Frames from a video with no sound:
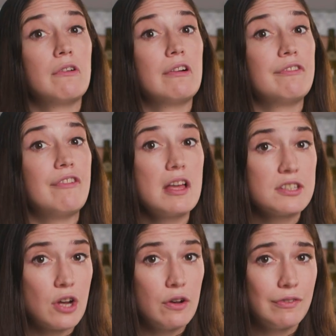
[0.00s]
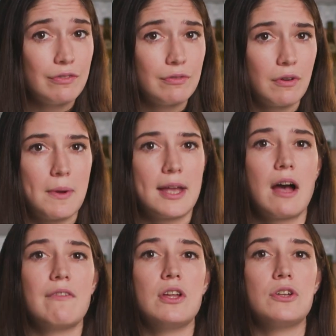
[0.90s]
First off, we
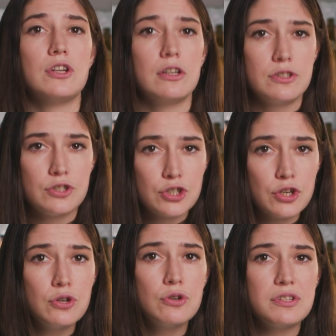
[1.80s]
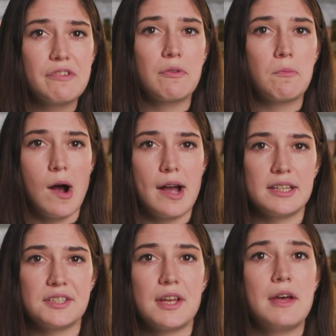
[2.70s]
covered two different
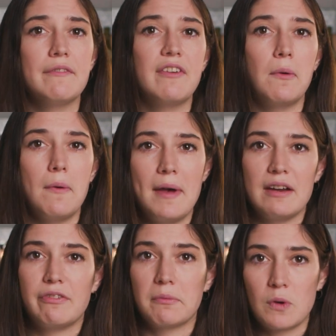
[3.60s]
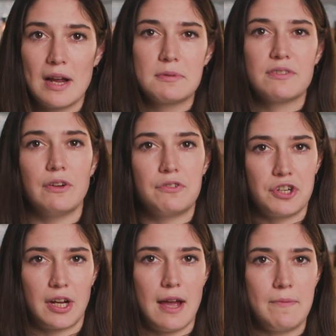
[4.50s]
wines that were made from grapes full of
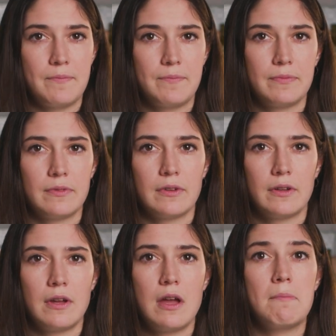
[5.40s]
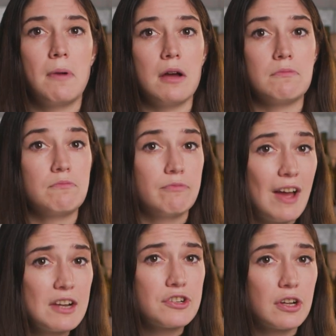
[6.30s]
sugar. But
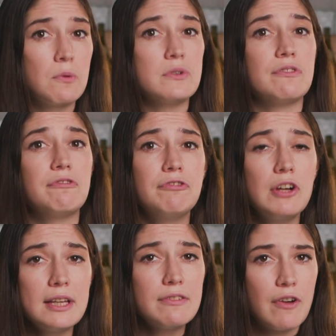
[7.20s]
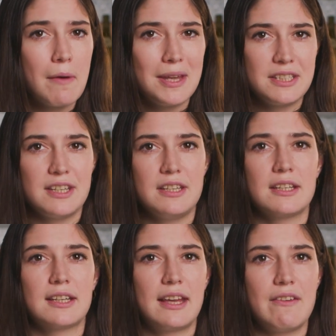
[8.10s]
that sugar was fully fermented,
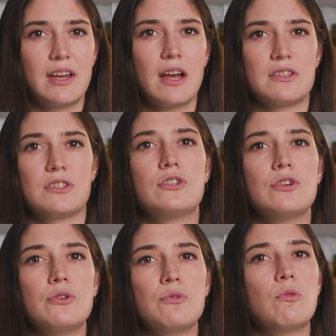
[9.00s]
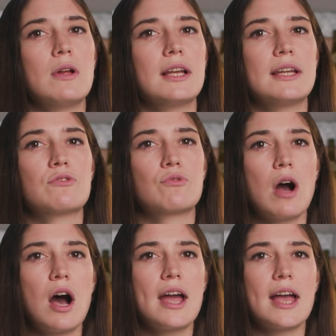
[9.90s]
giving us two really
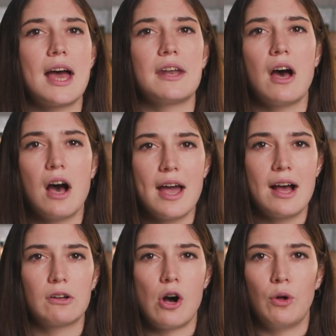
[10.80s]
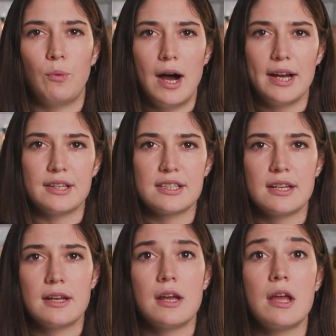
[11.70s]
dry and high alcohol wines,
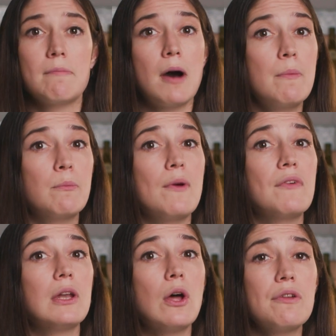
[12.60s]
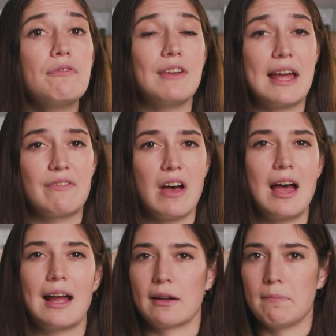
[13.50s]
but with a lot of flavour
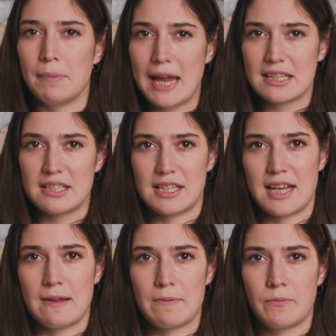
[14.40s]
and complexity.